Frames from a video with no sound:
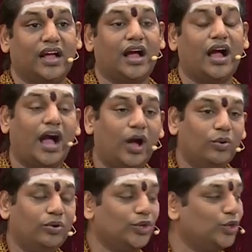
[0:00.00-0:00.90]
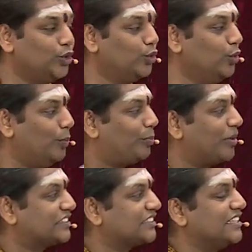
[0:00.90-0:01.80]
how you
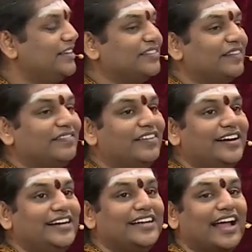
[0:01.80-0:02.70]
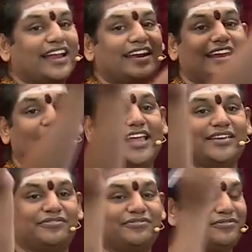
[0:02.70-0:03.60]
perceive the world and
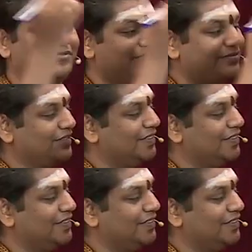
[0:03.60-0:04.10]
life,